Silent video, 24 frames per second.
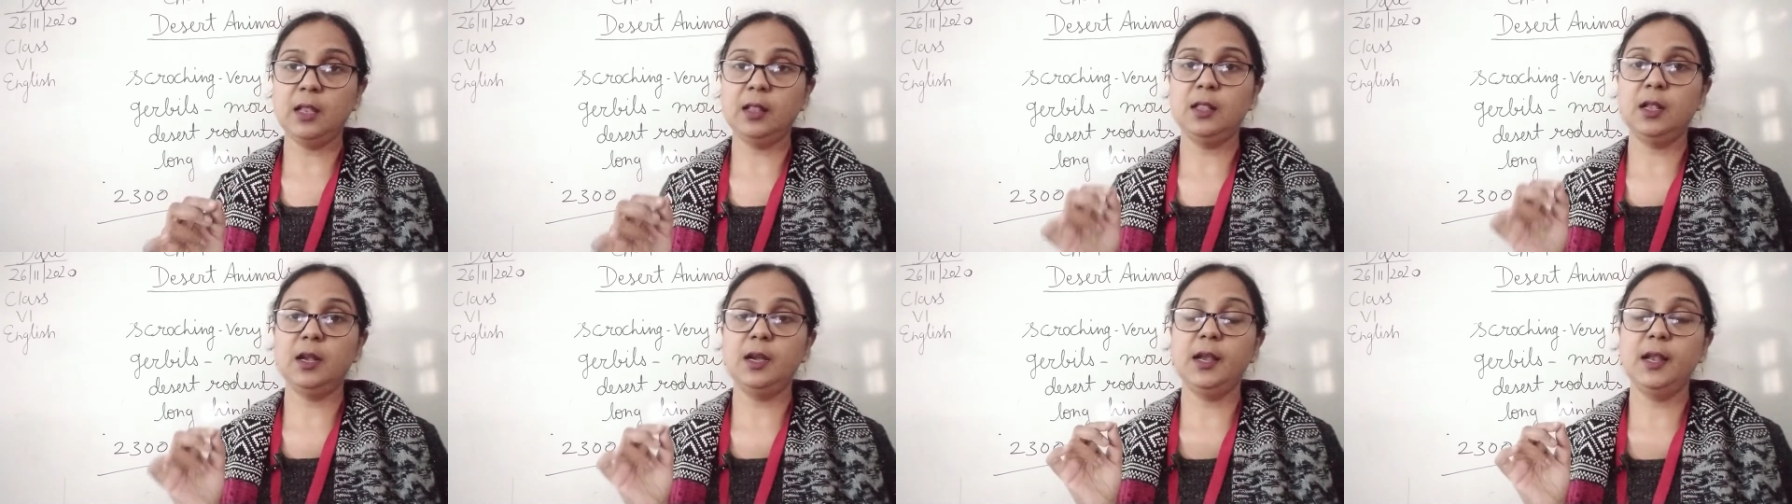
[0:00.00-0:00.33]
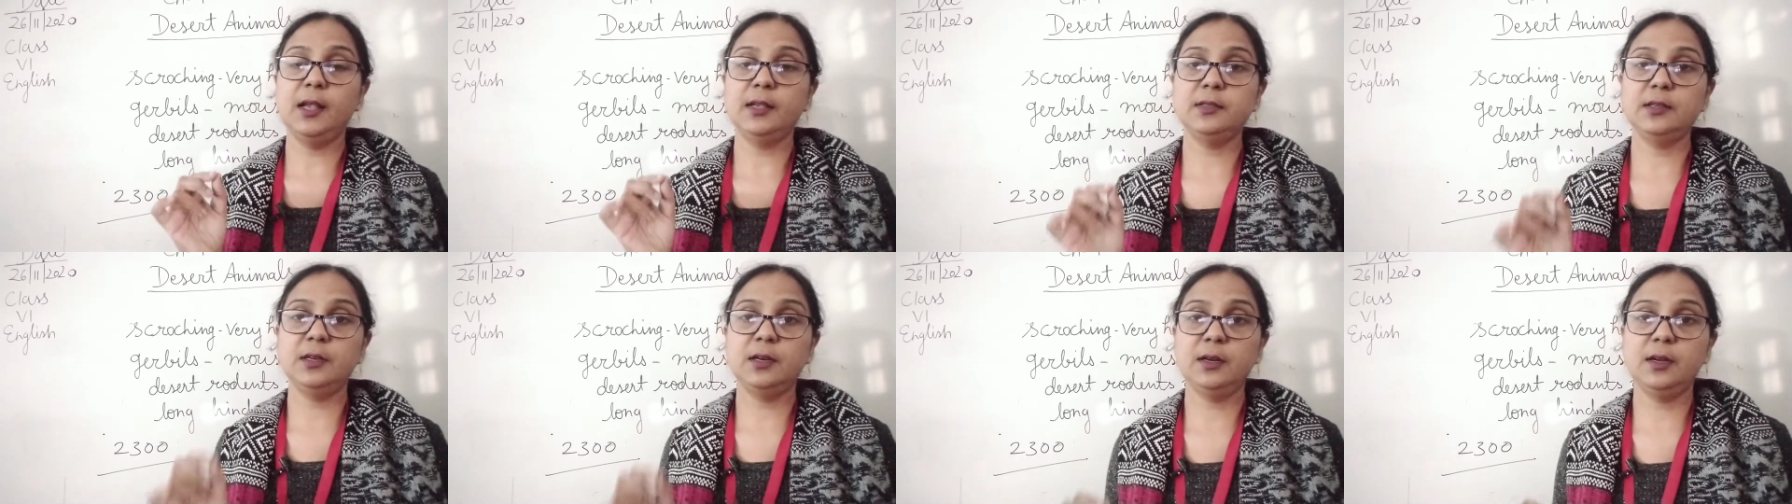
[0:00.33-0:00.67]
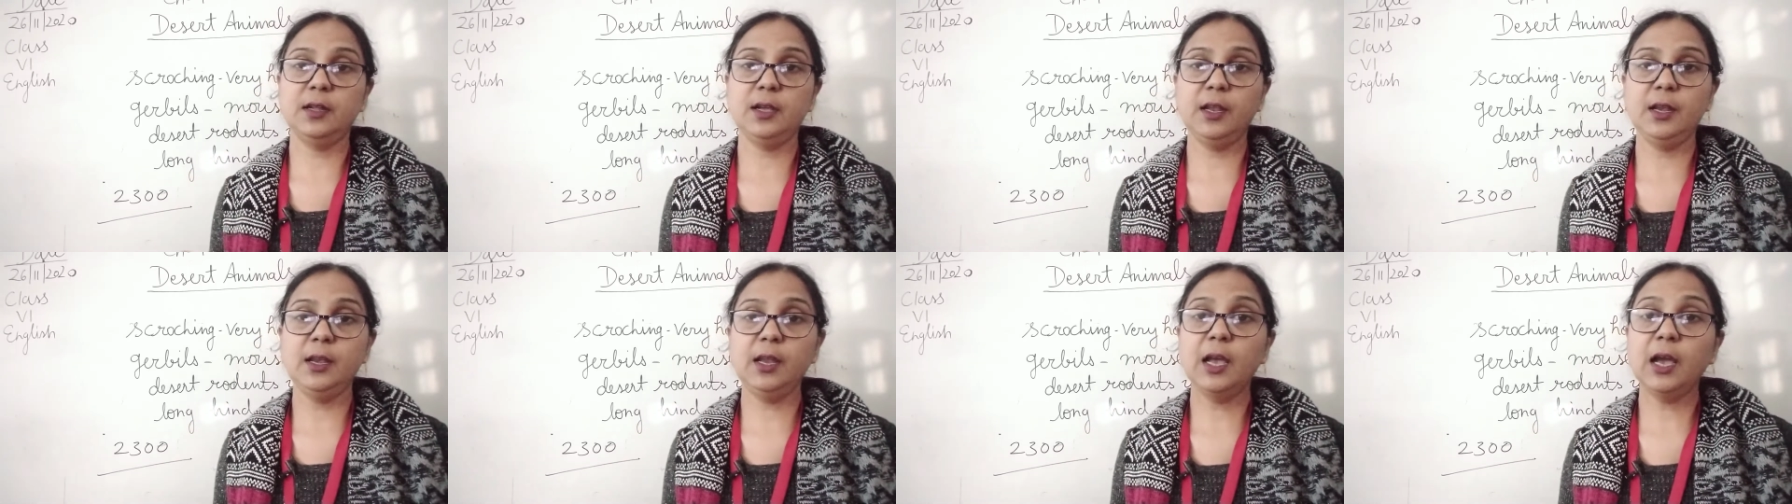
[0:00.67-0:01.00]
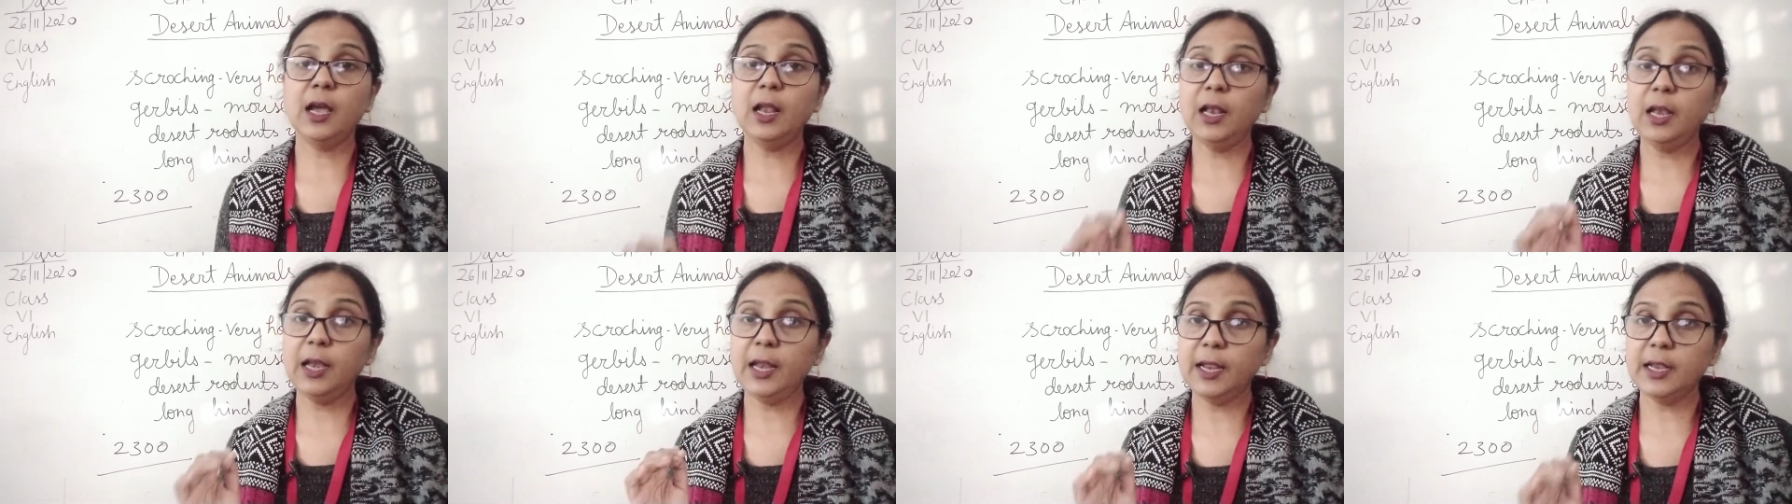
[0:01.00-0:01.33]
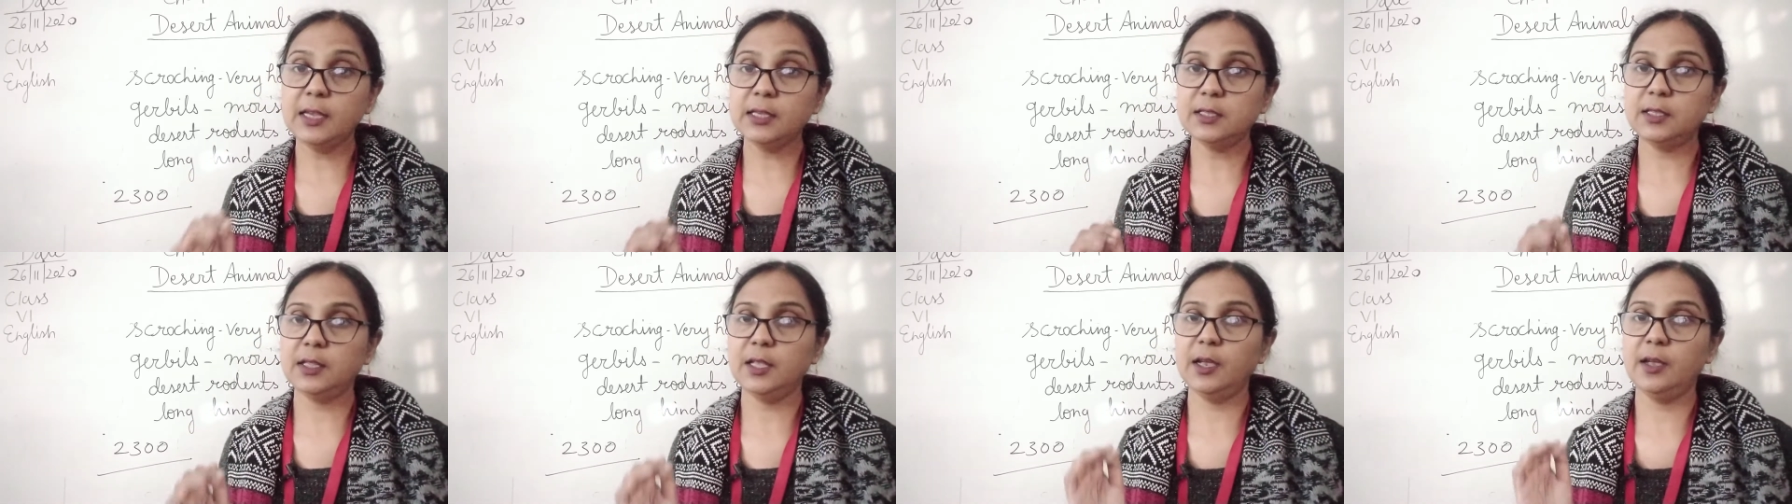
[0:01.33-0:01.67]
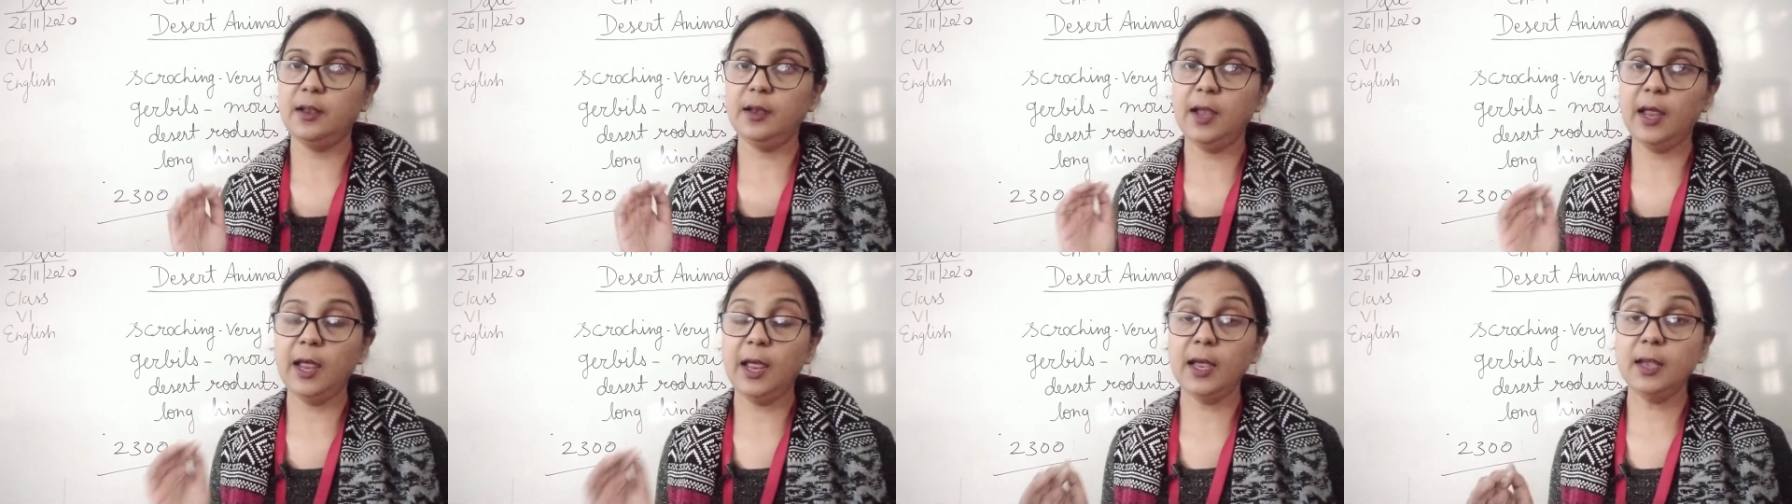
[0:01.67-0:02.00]
in the desert area lays
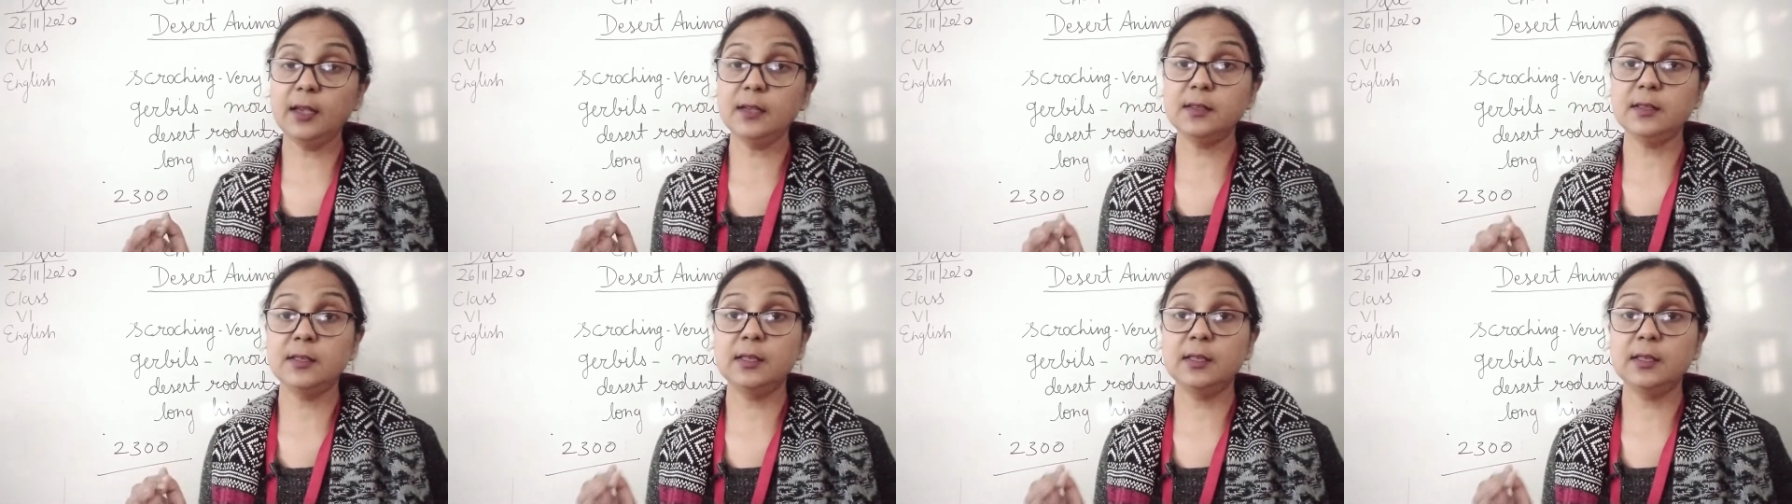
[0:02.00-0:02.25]
their eggs.